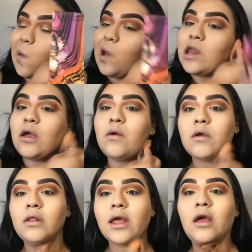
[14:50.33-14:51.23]
And
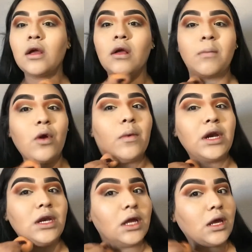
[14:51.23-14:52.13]
I'm
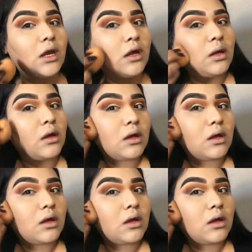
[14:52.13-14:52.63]
already digging it.